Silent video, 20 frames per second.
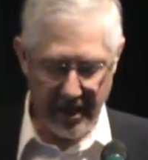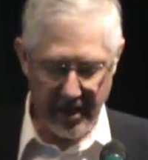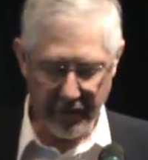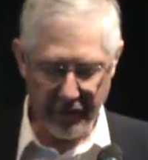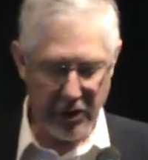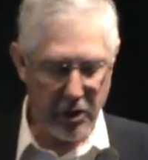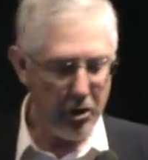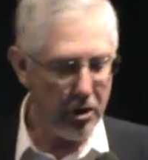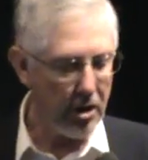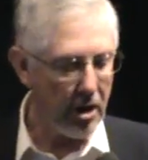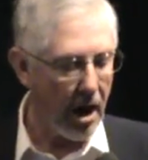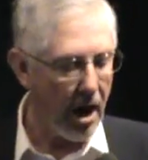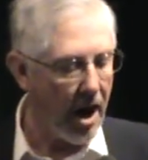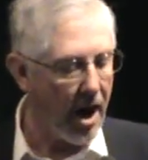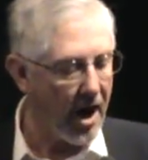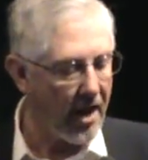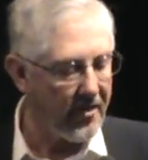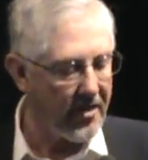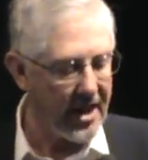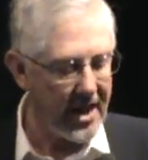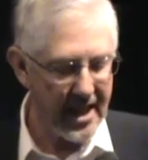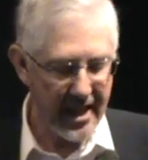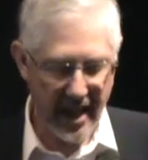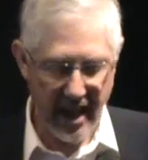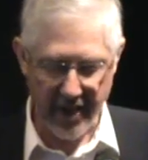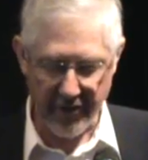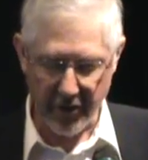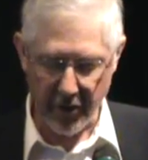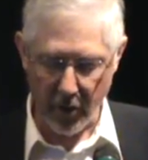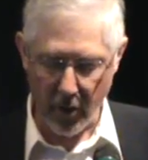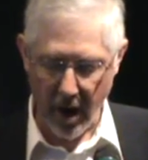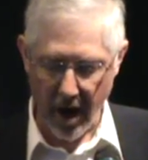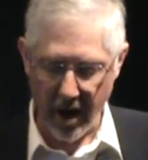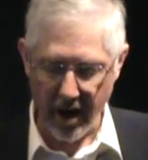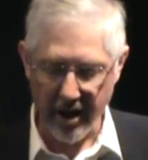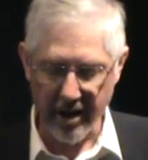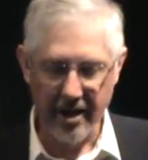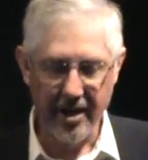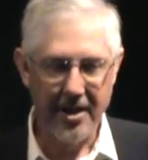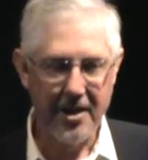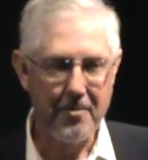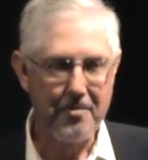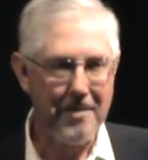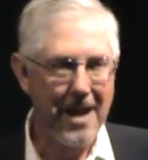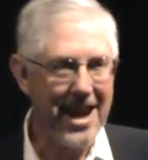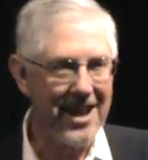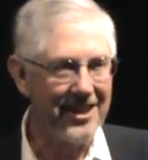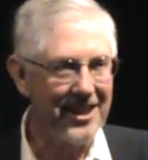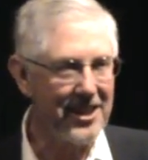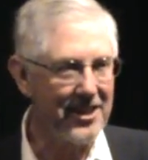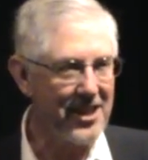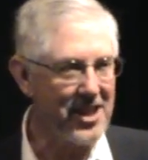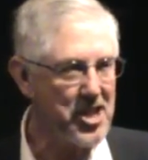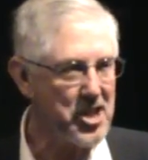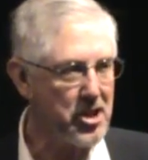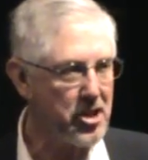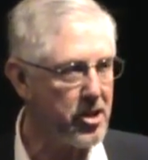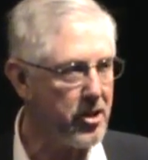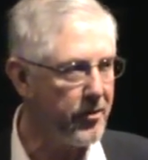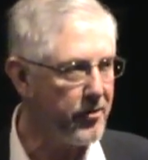If you're on the FOR mailing list,